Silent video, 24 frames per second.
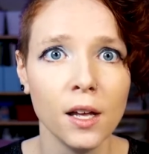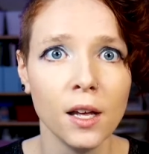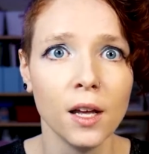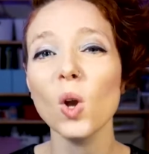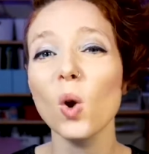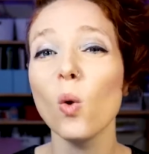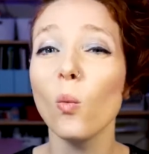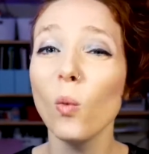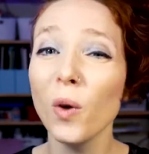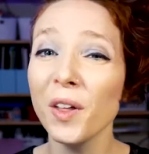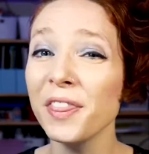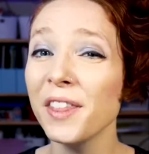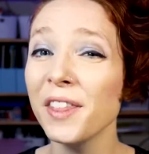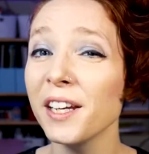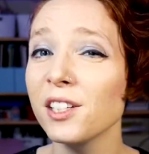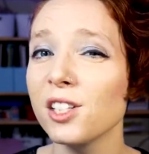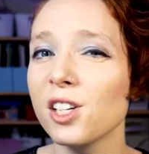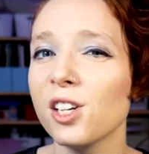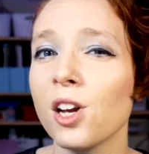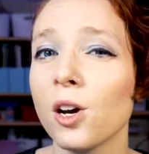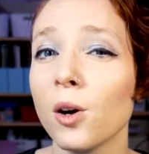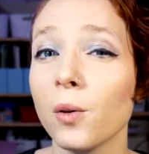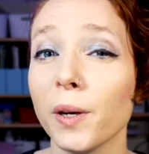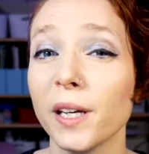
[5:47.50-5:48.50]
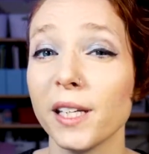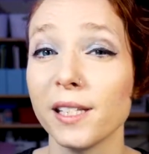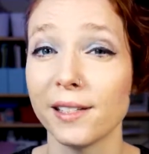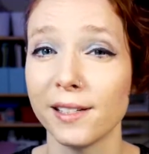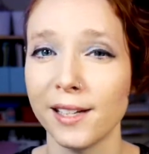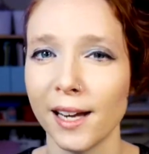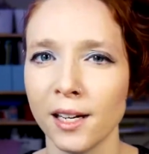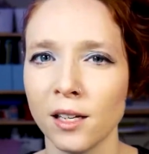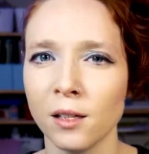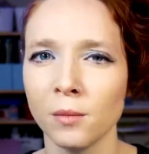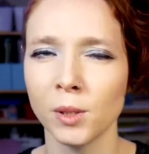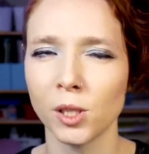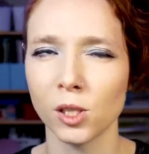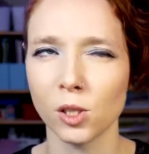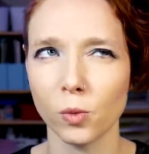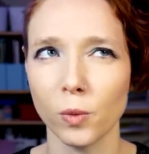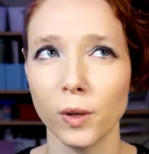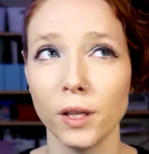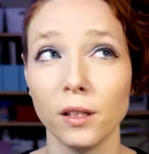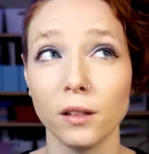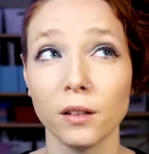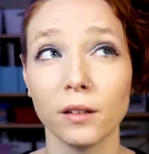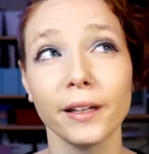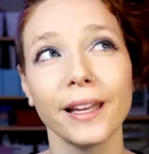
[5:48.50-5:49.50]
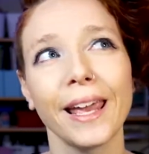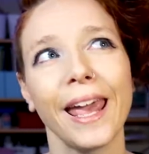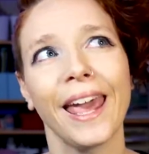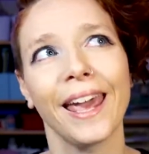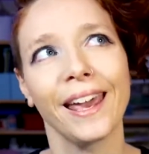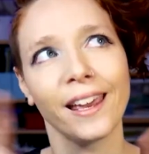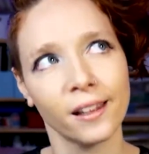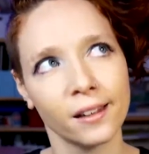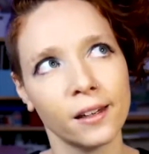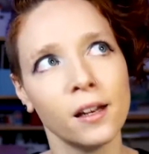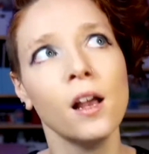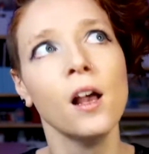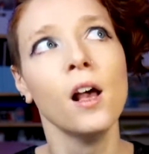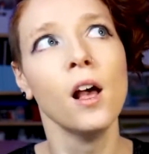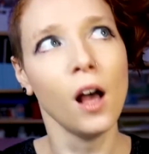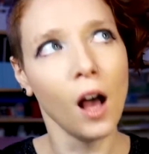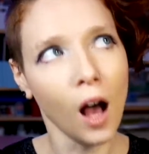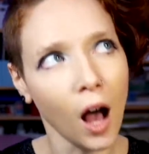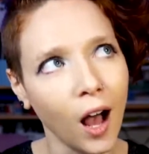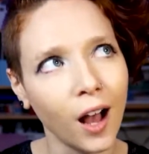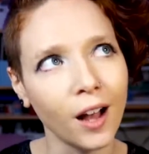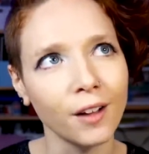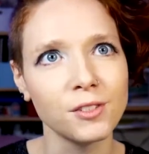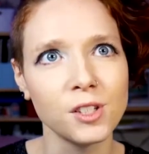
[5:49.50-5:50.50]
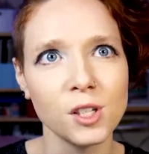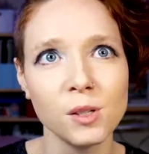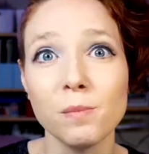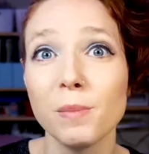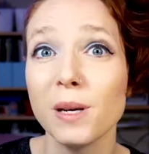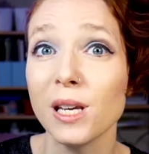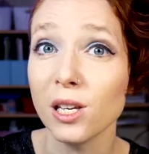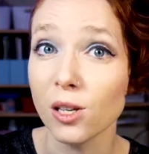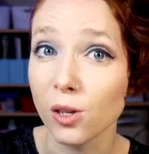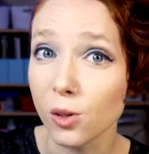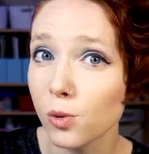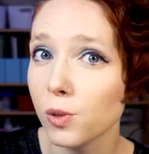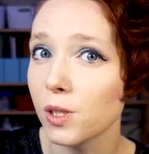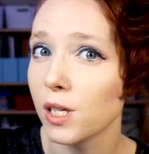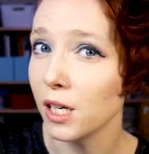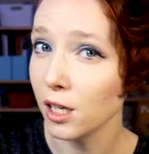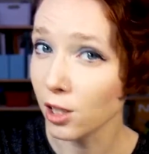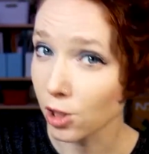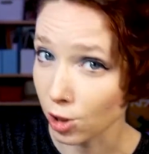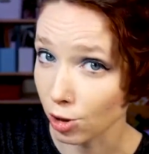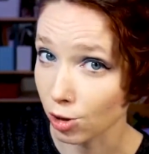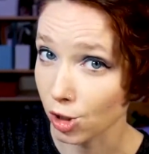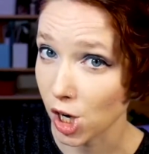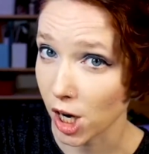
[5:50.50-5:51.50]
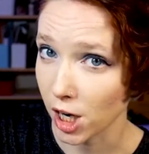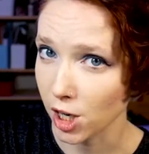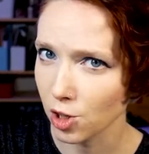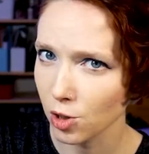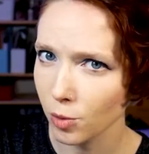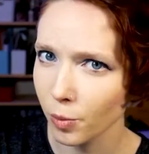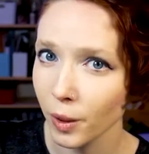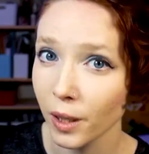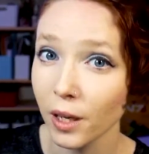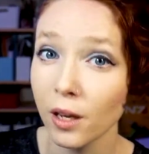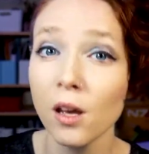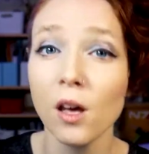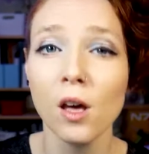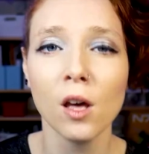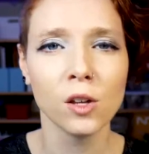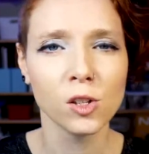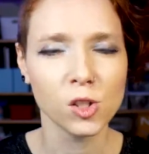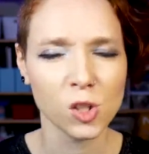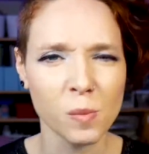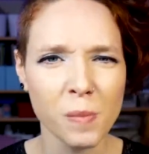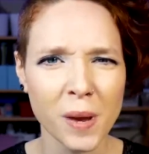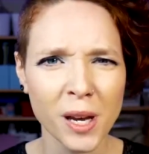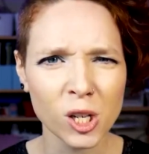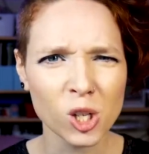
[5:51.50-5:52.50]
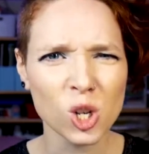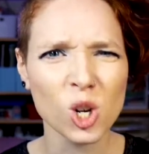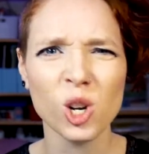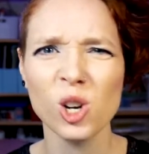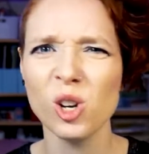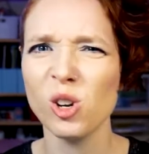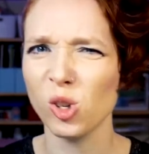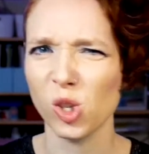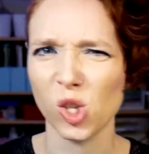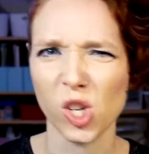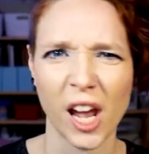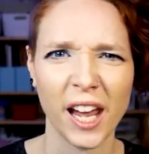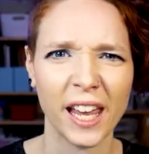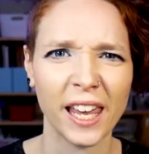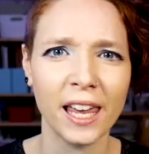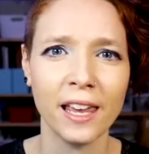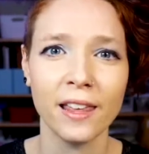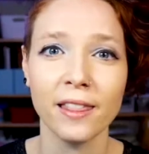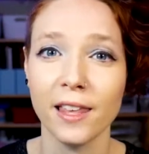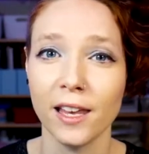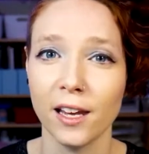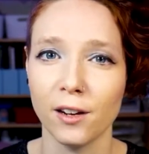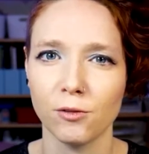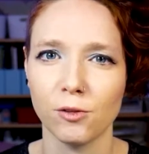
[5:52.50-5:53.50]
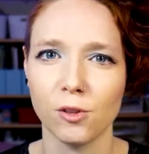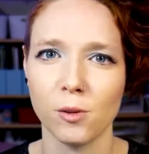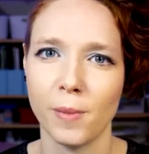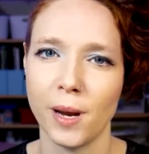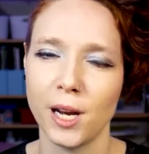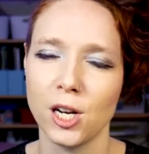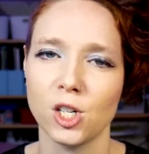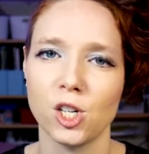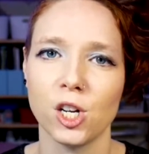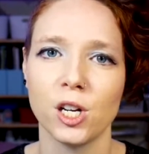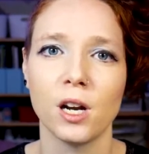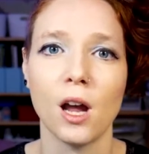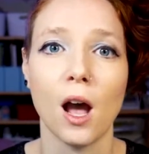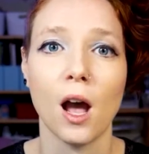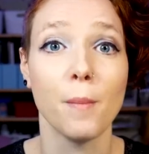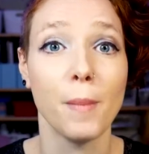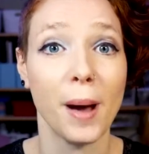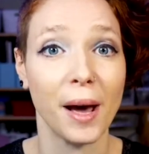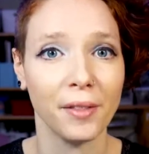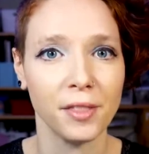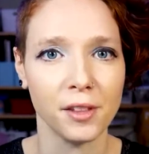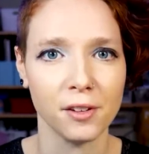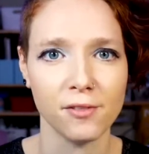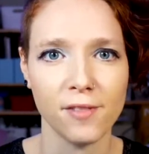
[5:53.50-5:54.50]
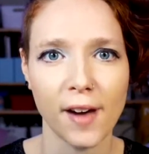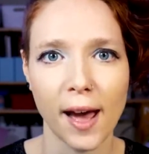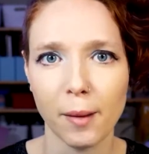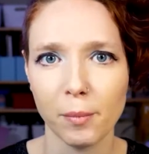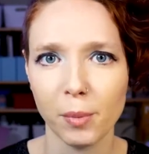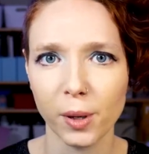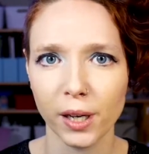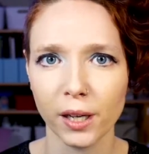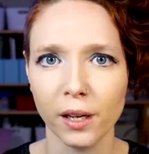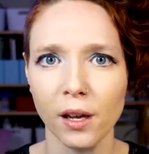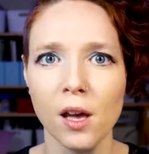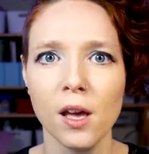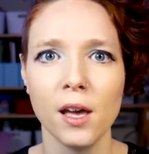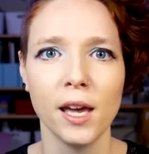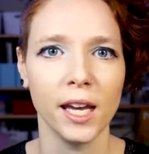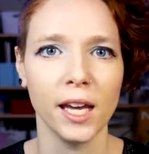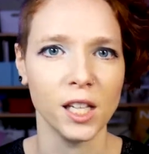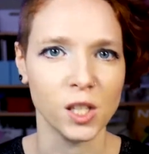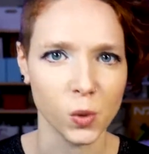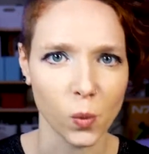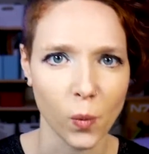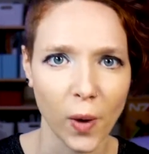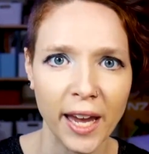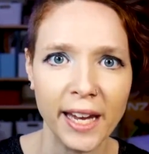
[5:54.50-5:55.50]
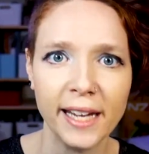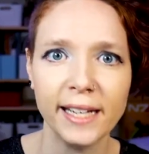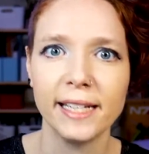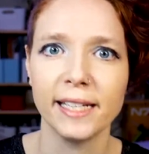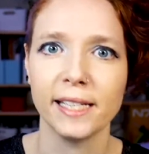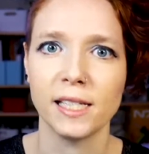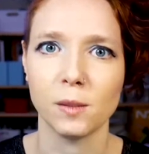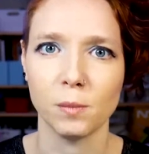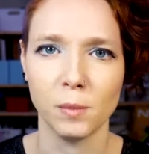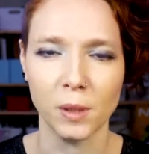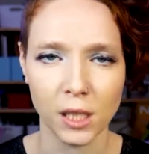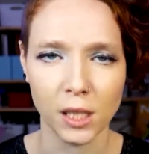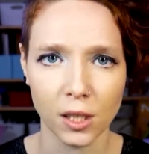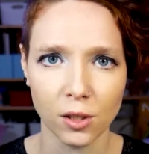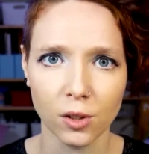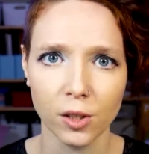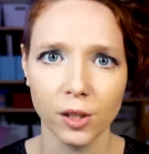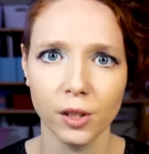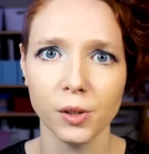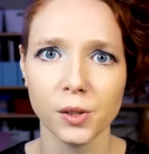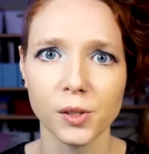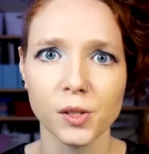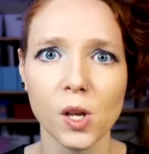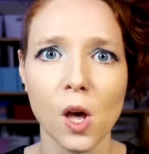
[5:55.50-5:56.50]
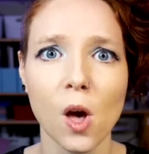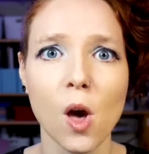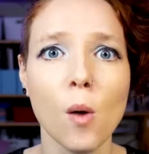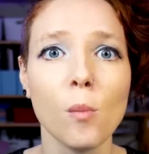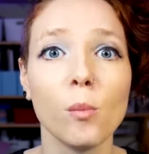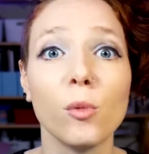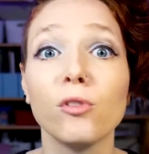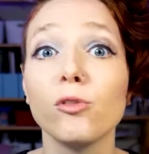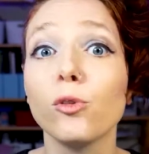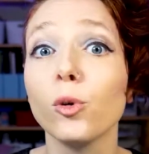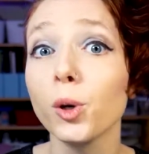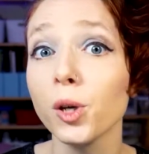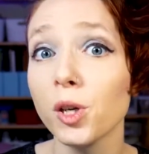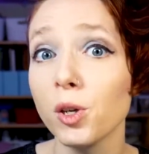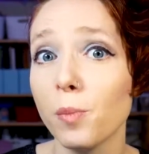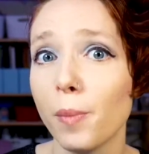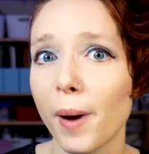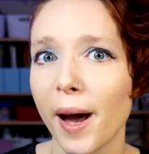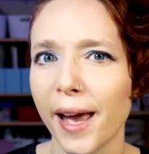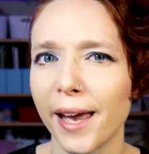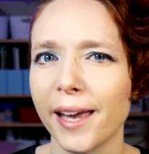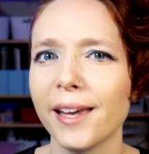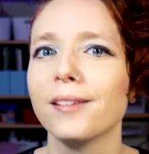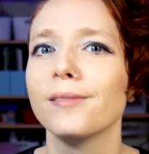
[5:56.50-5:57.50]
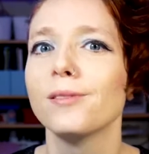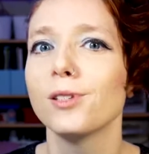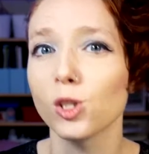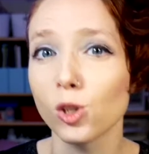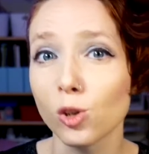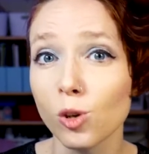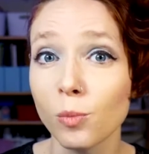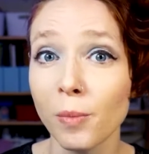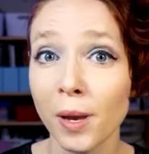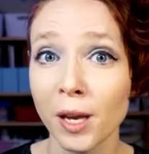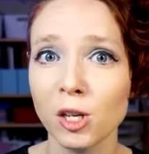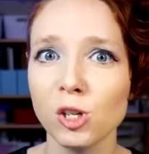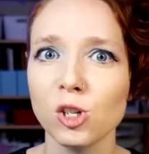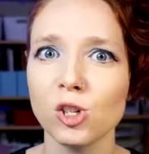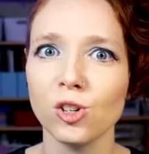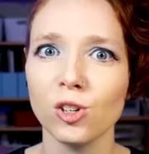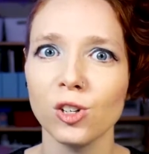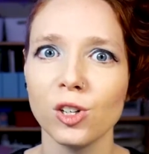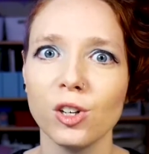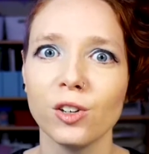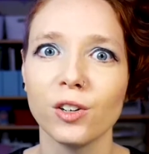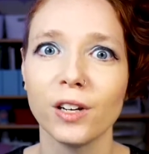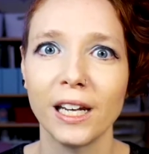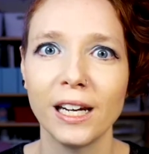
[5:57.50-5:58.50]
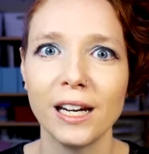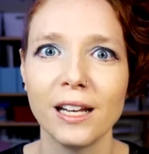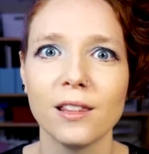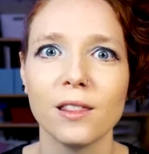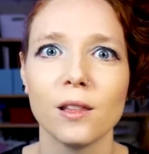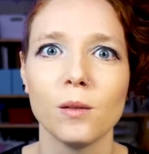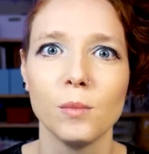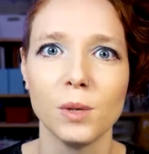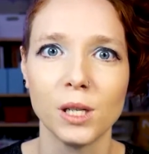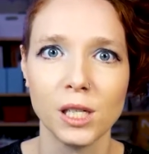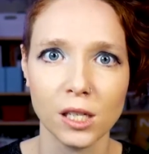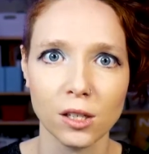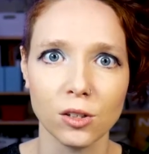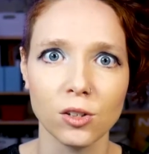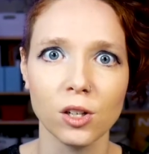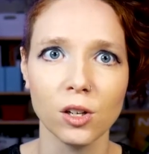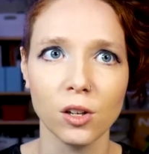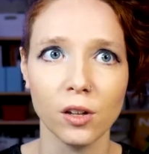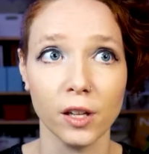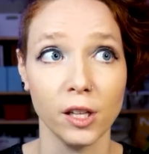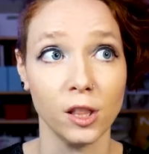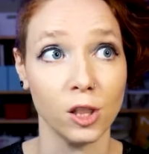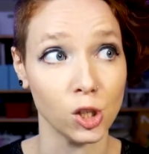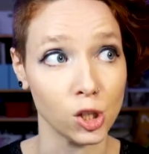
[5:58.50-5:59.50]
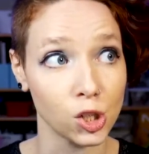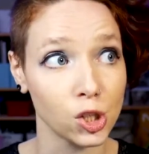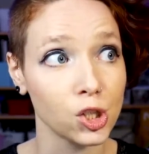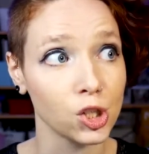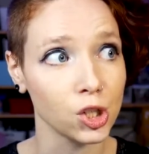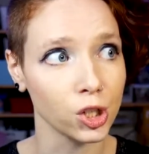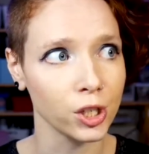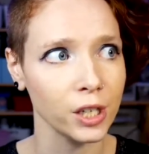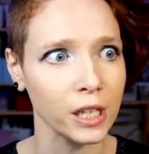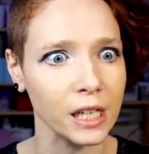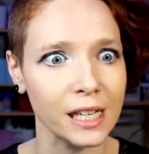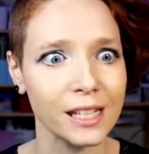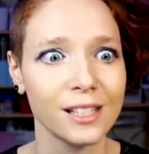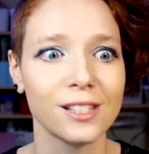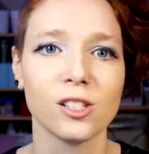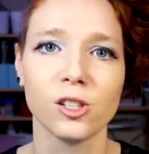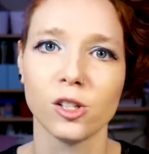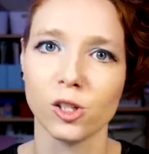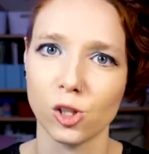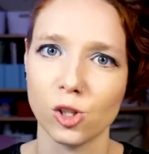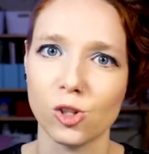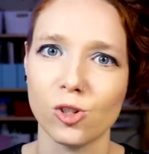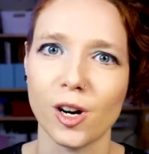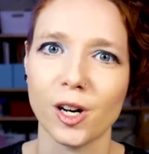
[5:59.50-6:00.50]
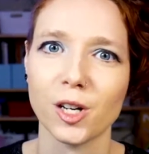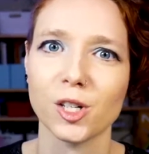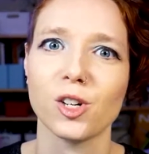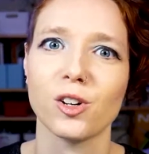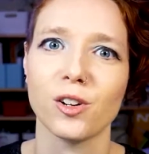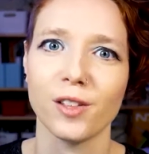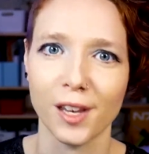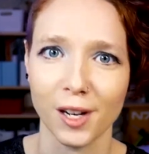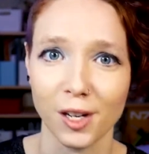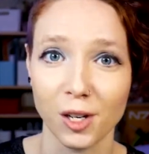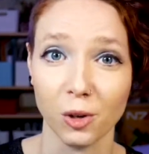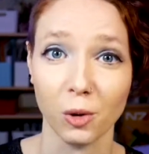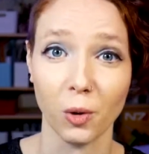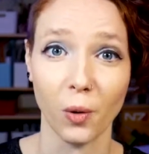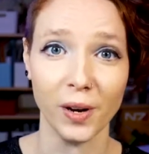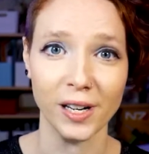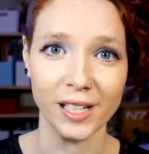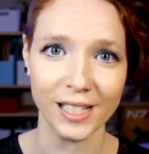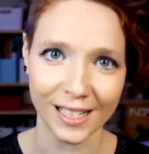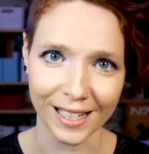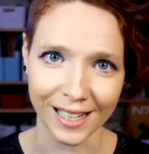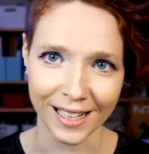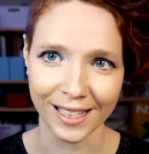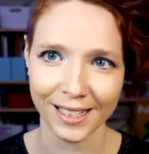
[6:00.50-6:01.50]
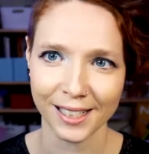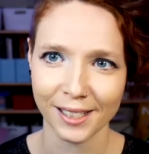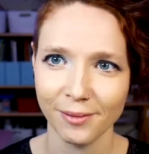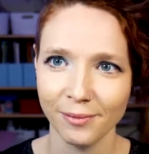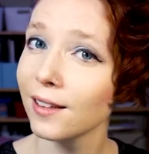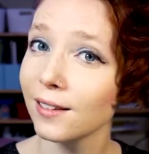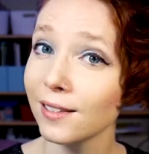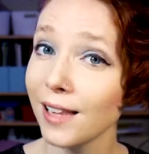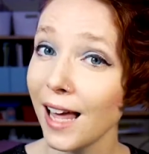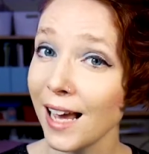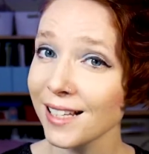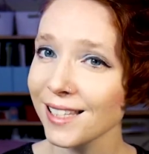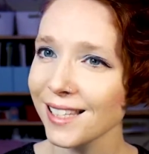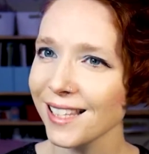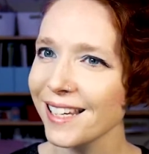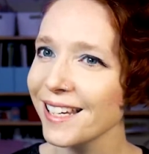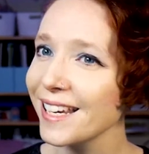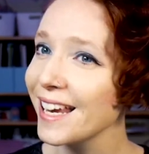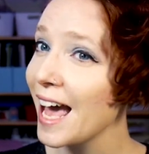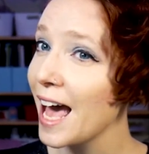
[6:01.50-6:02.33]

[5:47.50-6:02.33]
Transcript: One thing to know is denim and twill can often be used interchangeably, so make sure you're checking the information about the fabric, its weight, its materials, before you buy it, so you make sure you're getting the material and the sturdiness and the structure that you're going to need. Lastly,